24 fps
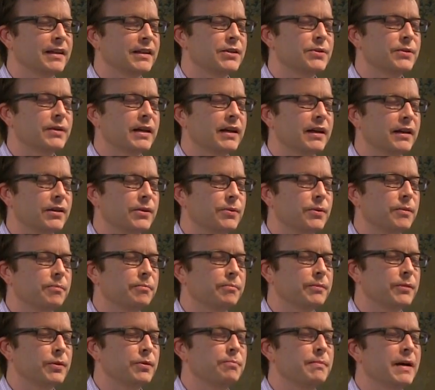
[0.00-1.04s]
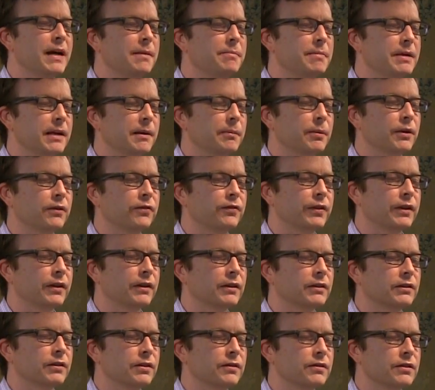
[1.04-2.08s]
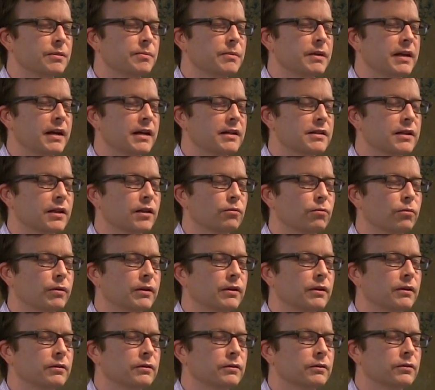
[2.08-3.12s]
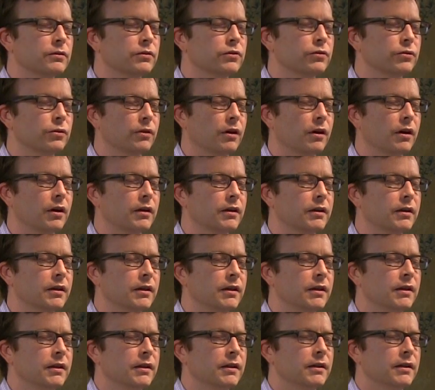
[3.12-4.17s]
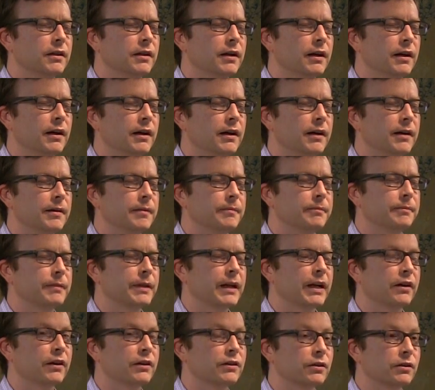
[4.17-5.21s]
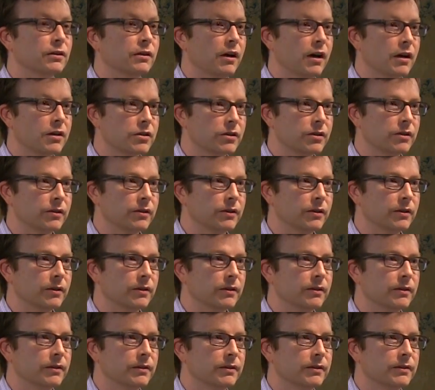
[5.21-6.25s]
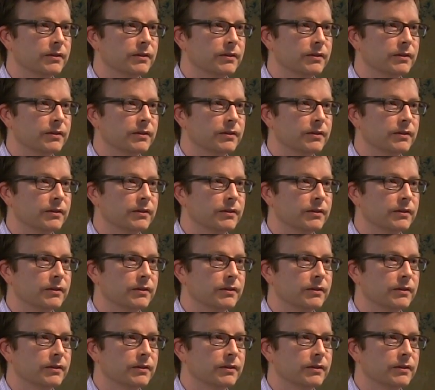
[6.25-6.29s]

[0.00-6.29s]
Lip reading: you may be able to feel into this. Someone has like a real strong characterological